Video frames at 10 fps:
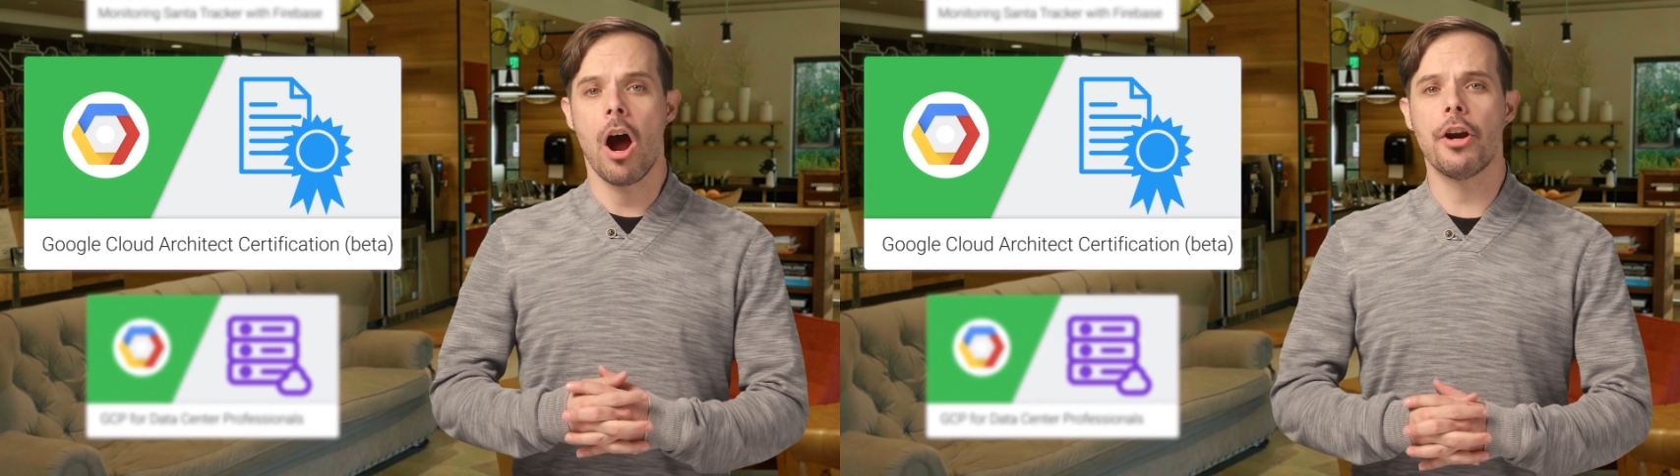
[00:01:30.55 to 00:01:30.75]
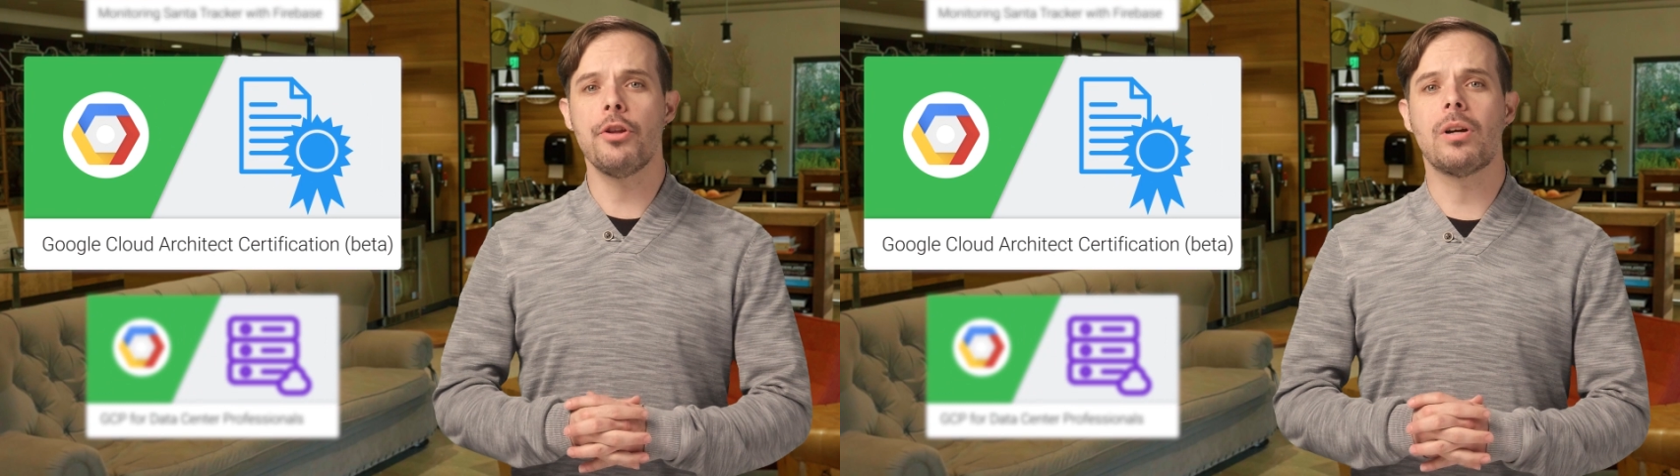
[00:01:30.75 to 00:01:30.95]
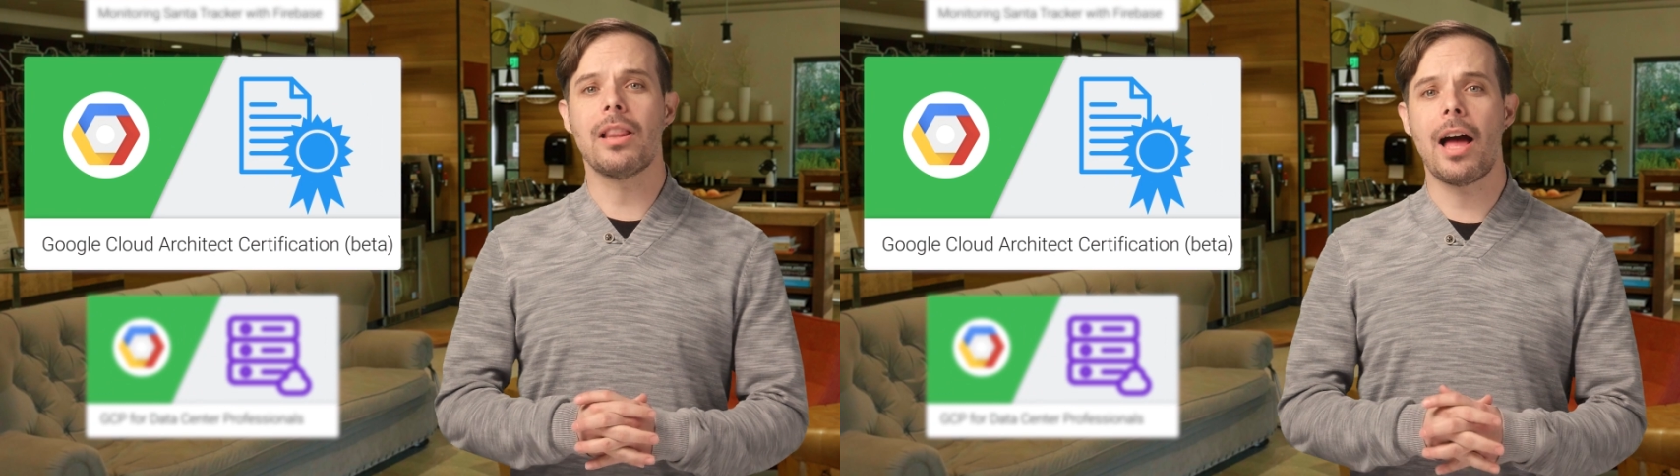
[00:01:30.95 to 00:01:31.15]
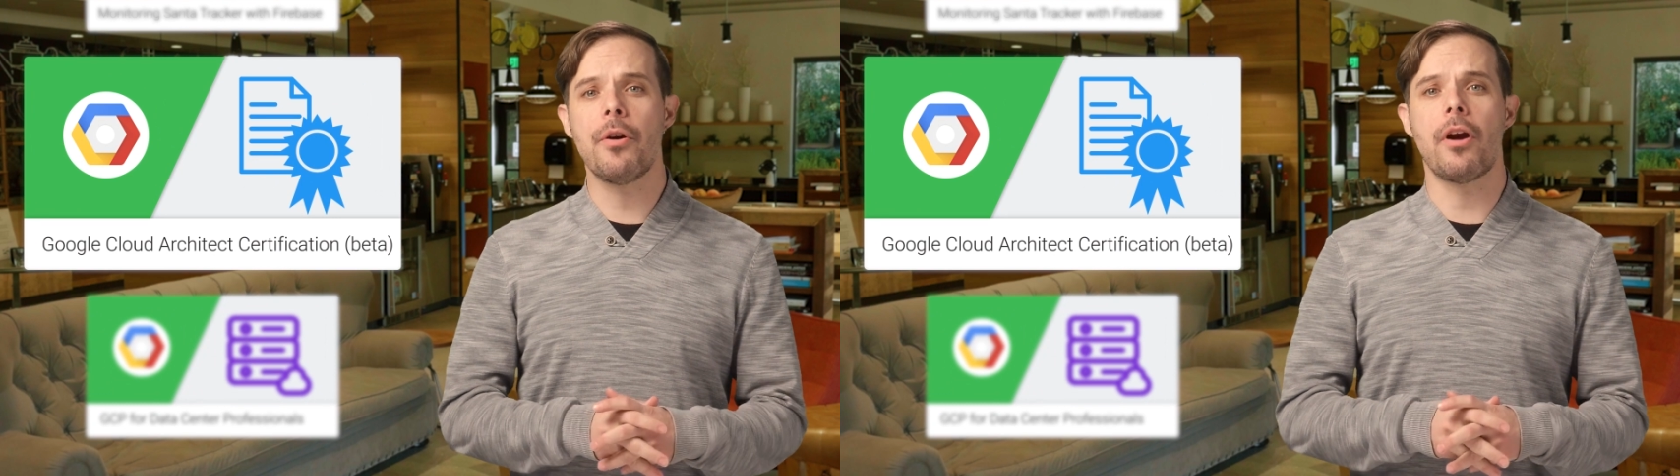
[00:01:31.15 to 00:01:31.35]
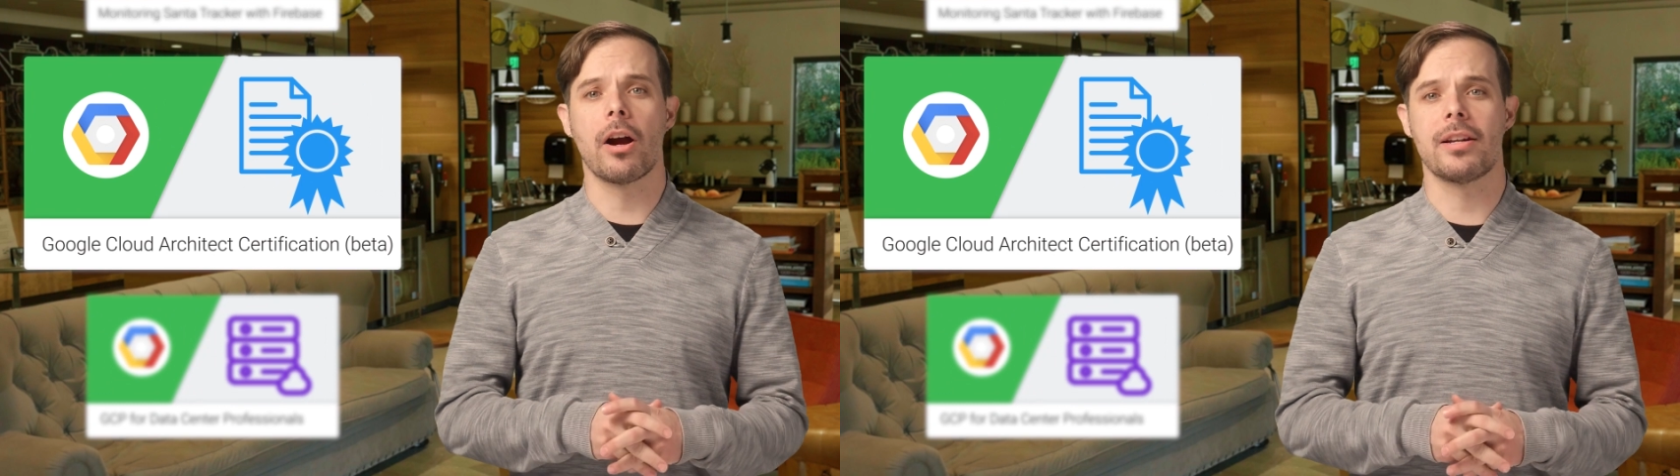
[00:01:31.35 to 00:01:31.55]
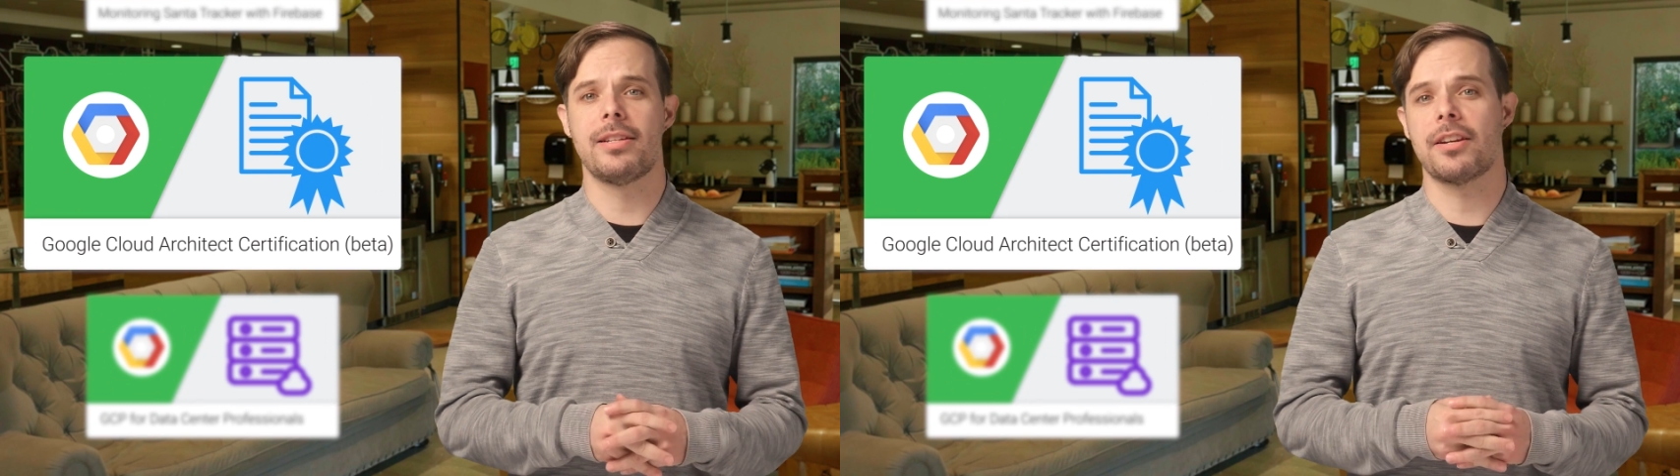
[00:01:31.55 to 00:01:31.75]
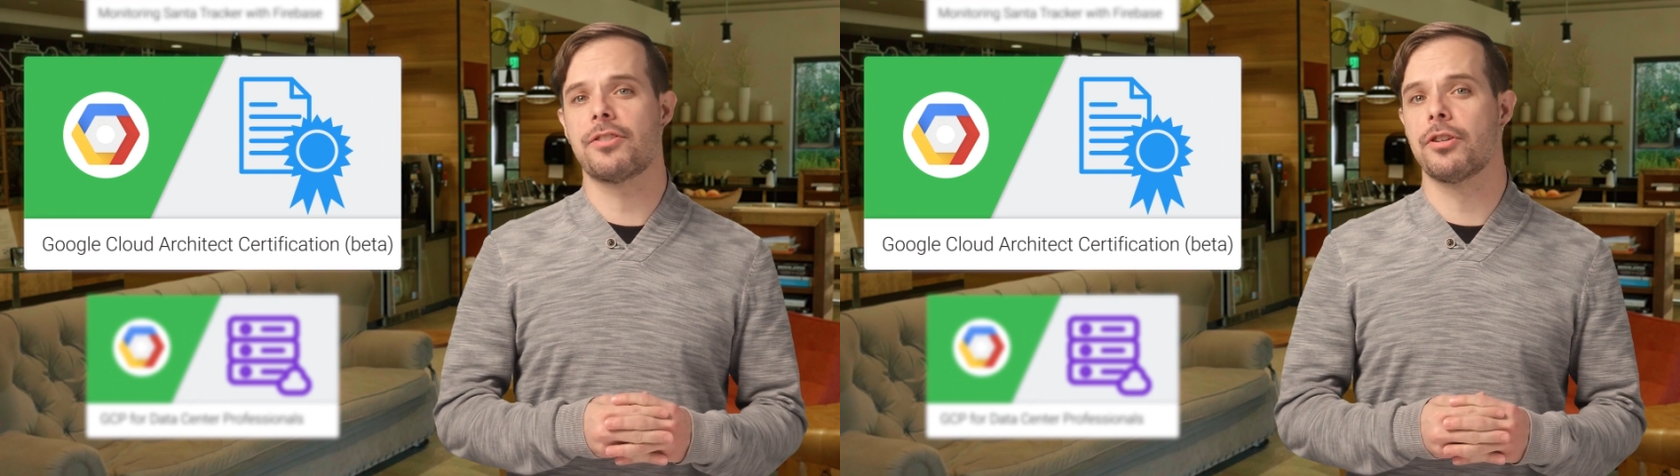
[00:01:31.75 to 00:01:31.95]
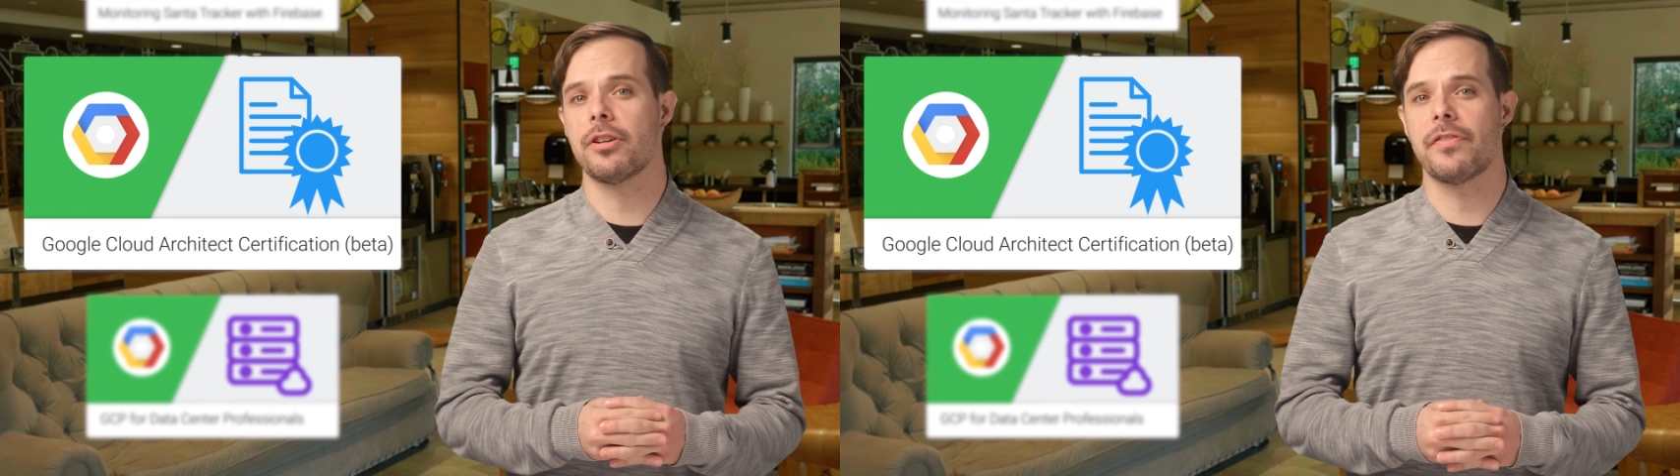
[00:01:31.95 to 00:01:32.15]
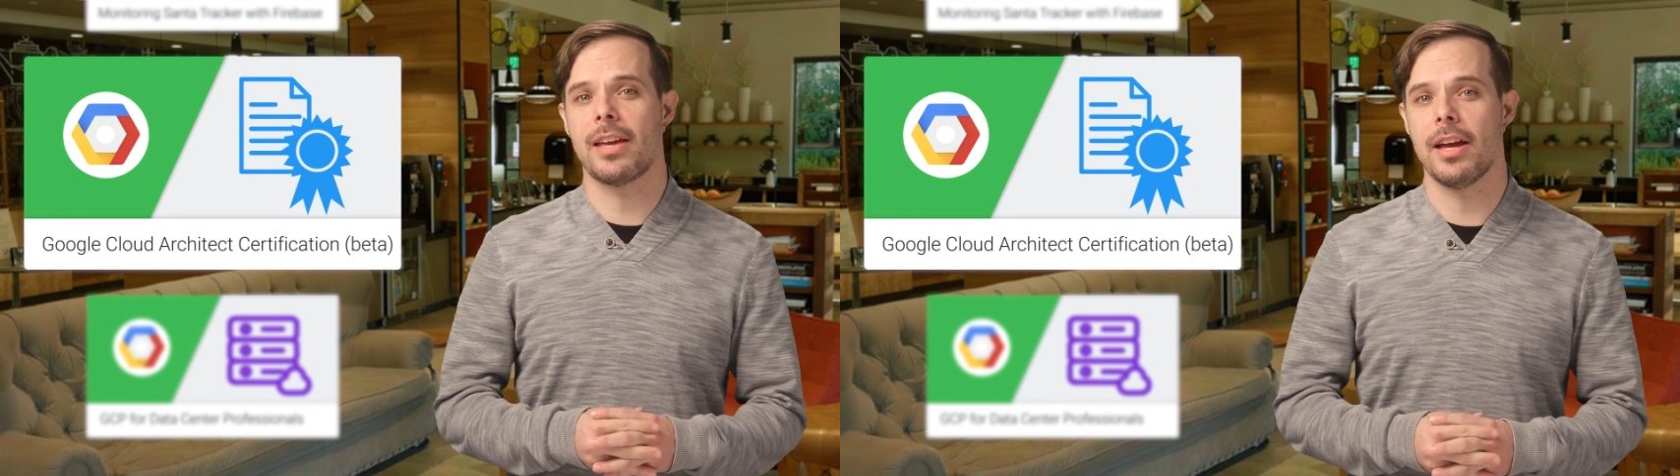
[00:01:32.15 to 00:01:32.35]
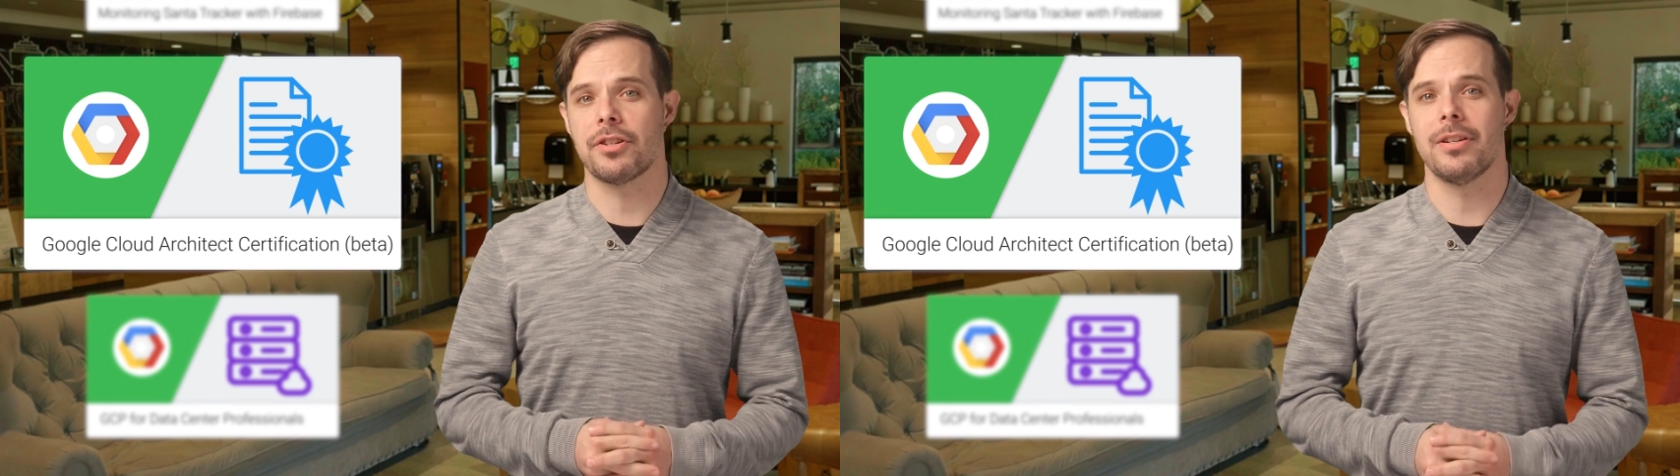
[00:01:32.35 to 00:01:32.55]
Our new Cloud Architect
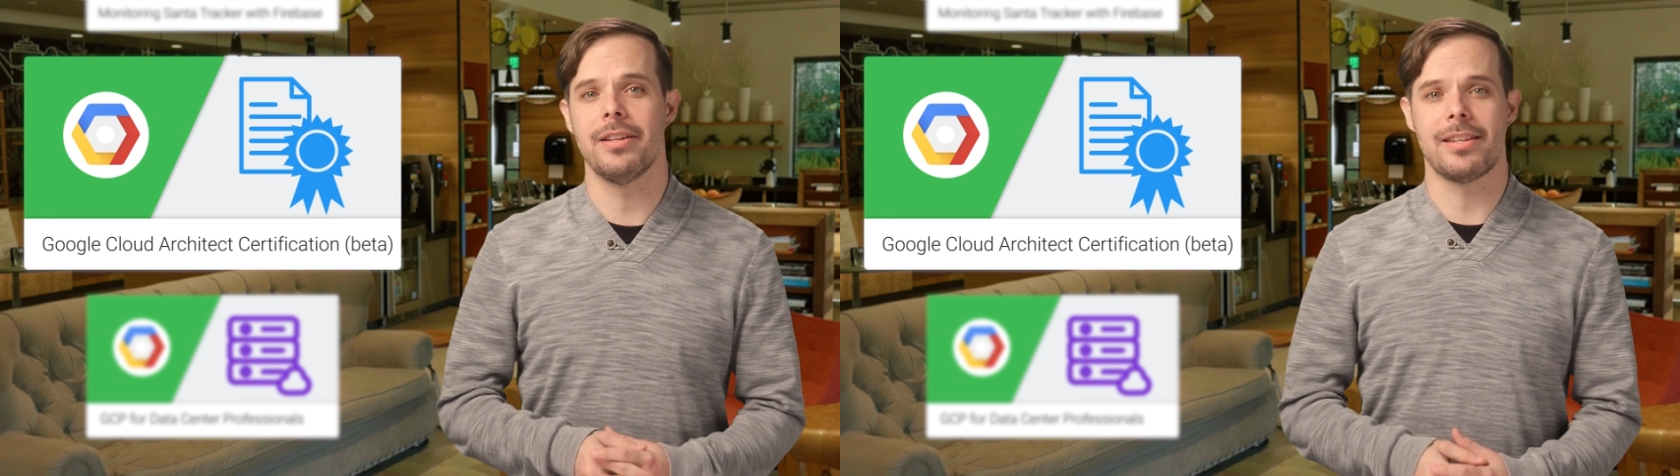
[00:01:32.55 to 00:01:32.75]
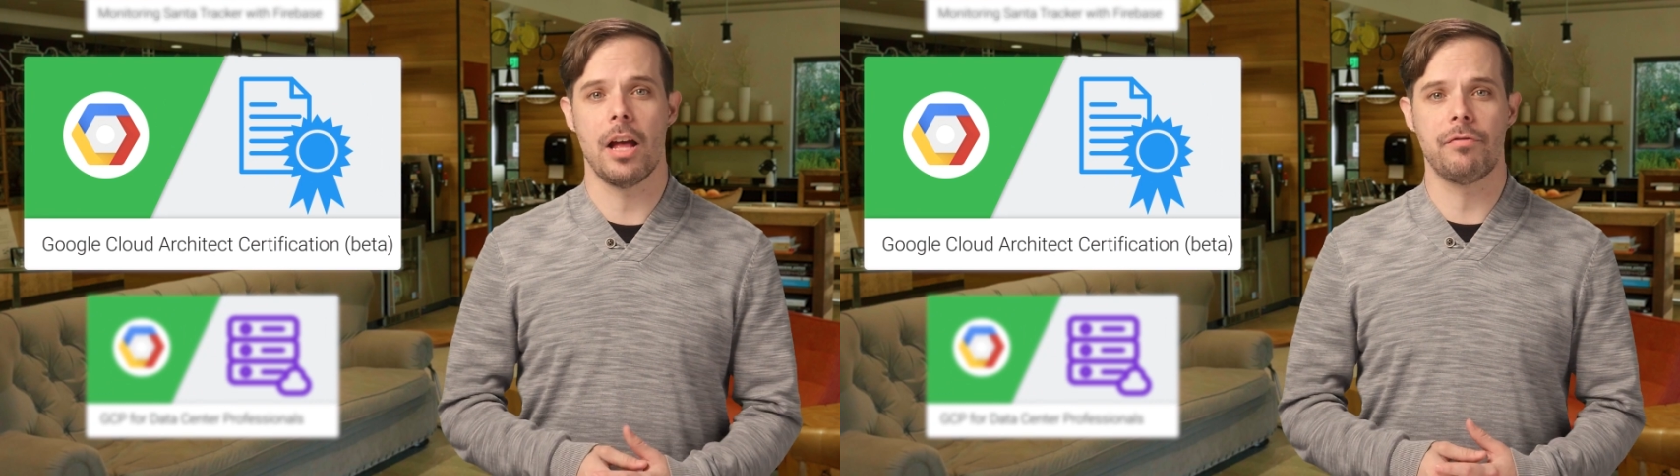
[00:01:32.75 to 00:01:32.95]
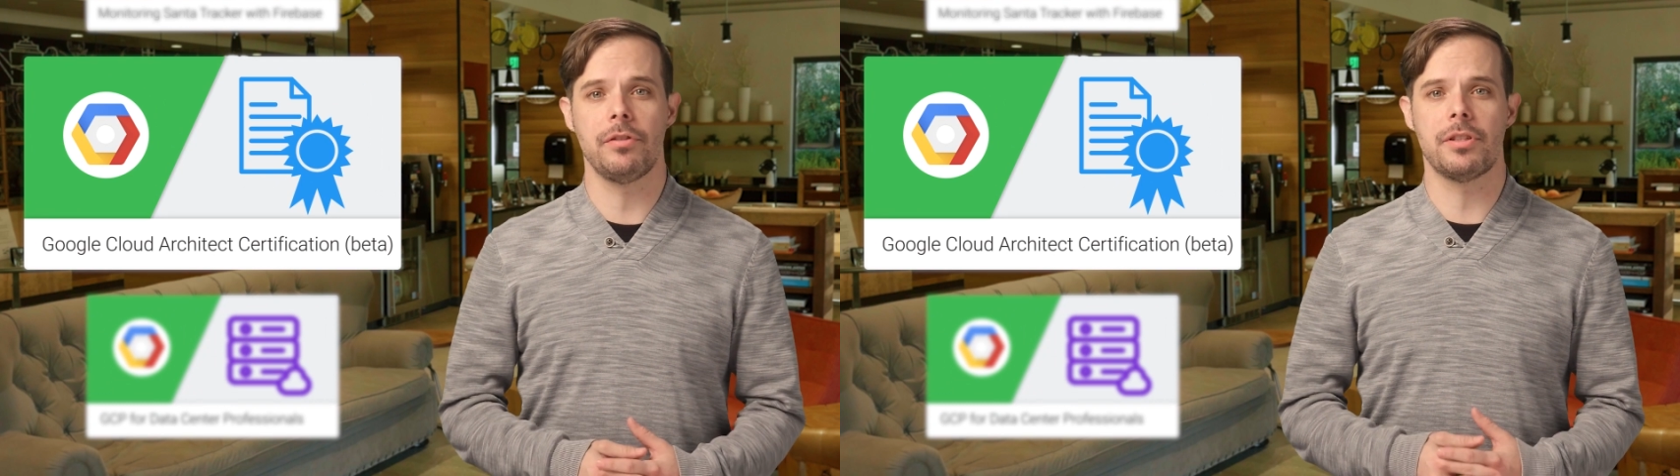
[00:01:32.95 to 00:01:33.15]
Certification is helpful